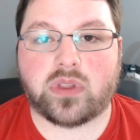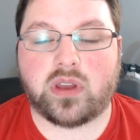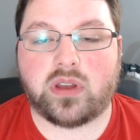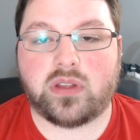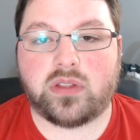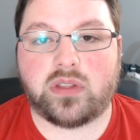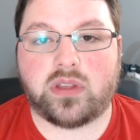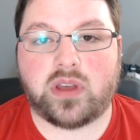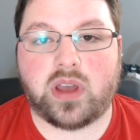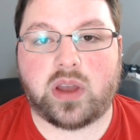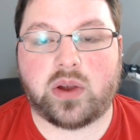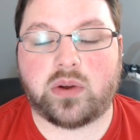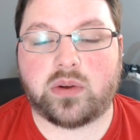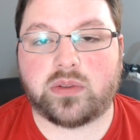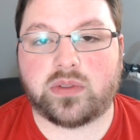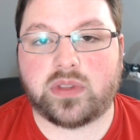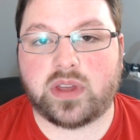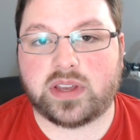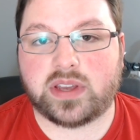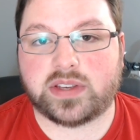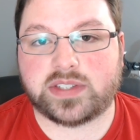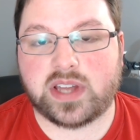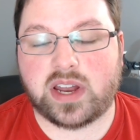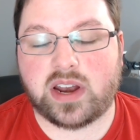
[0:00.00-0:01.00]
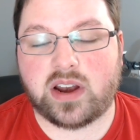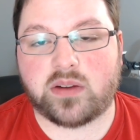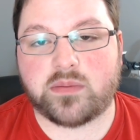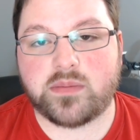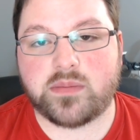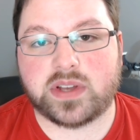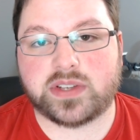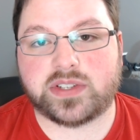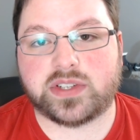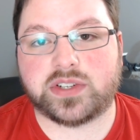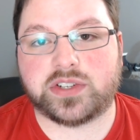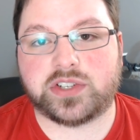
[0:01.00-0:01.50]
they sent out a
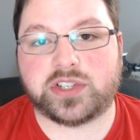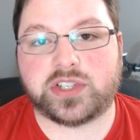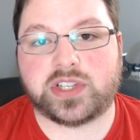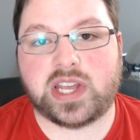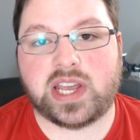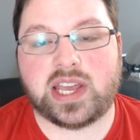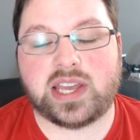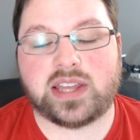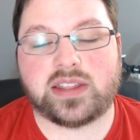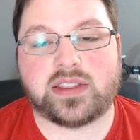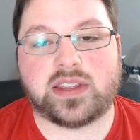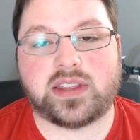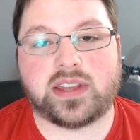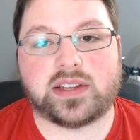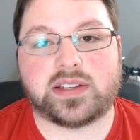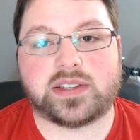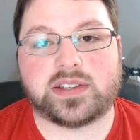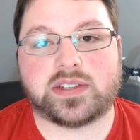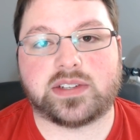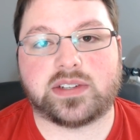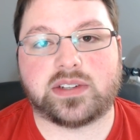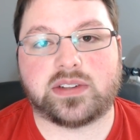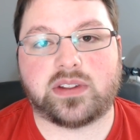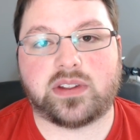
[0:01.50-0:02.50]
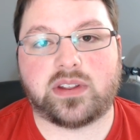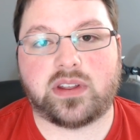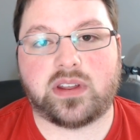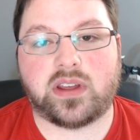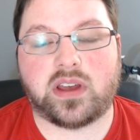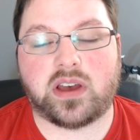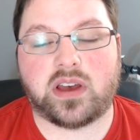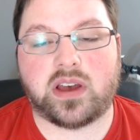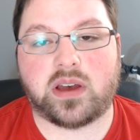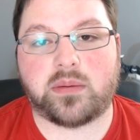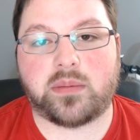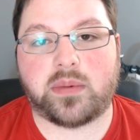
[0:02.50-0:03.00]
message saying that
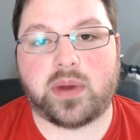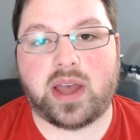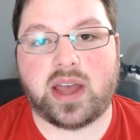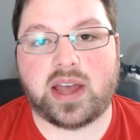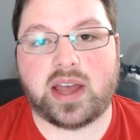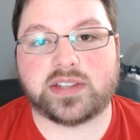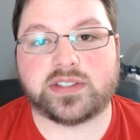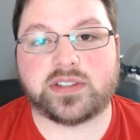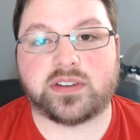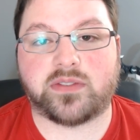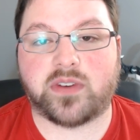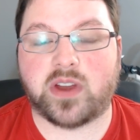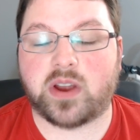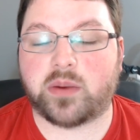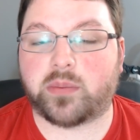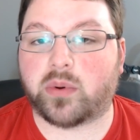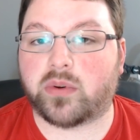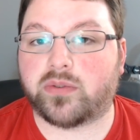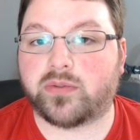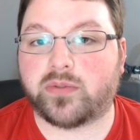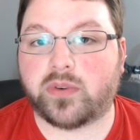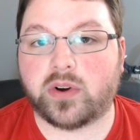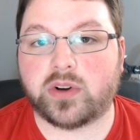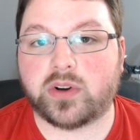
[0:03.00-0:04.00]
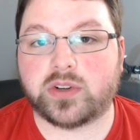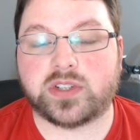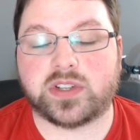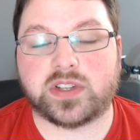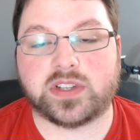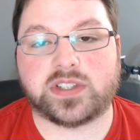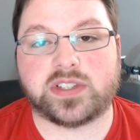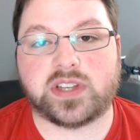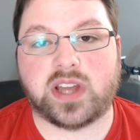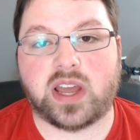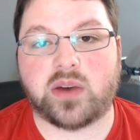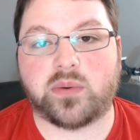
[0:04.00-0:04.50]
as of April 1st,
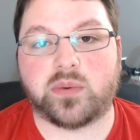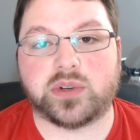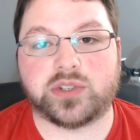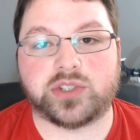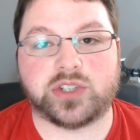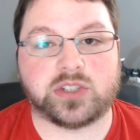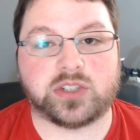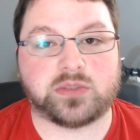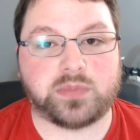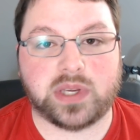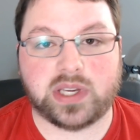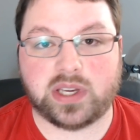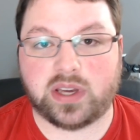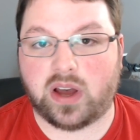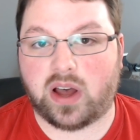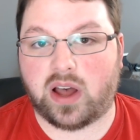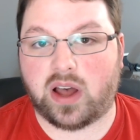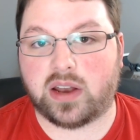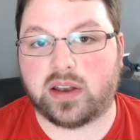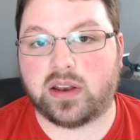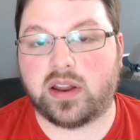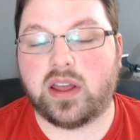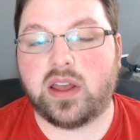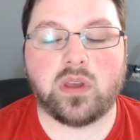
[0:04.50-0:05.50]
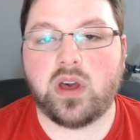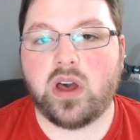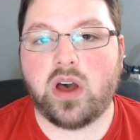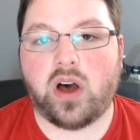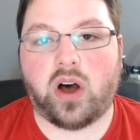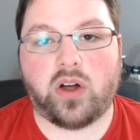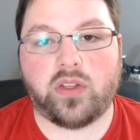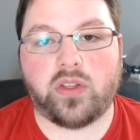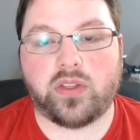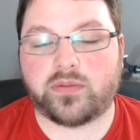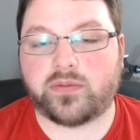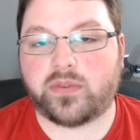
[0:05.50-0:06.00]
the site would just be gone.
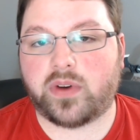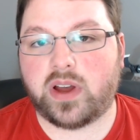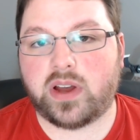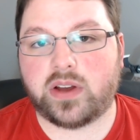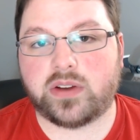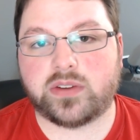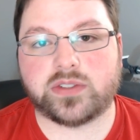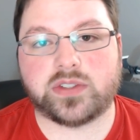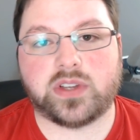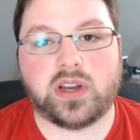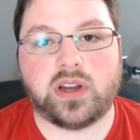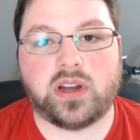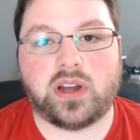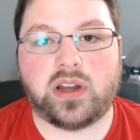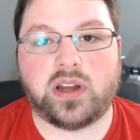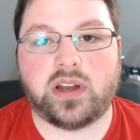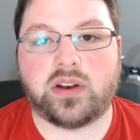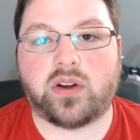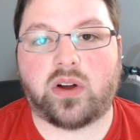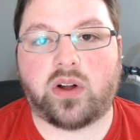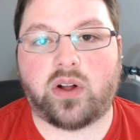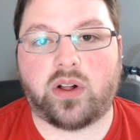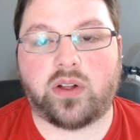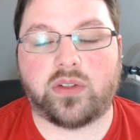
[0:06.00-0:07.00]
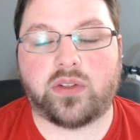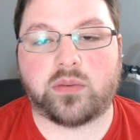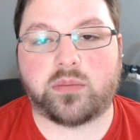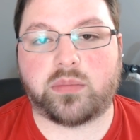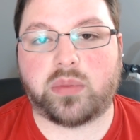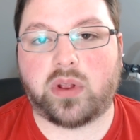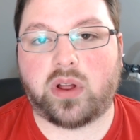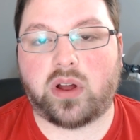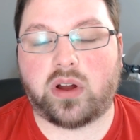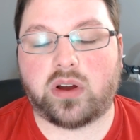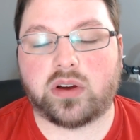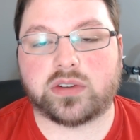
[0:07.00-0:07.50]
All the files gone, all the
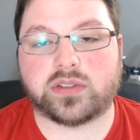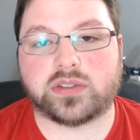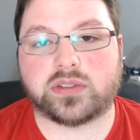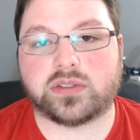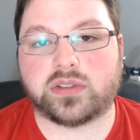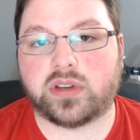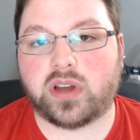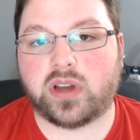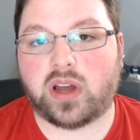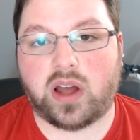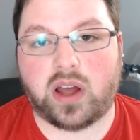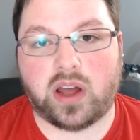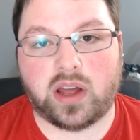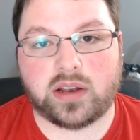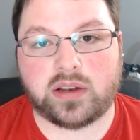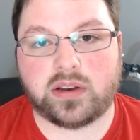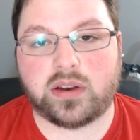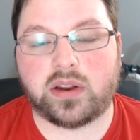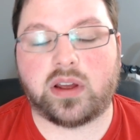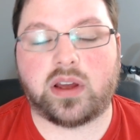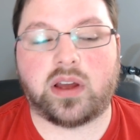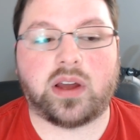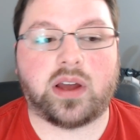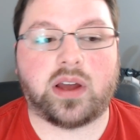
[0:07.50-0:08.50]
blogs gone.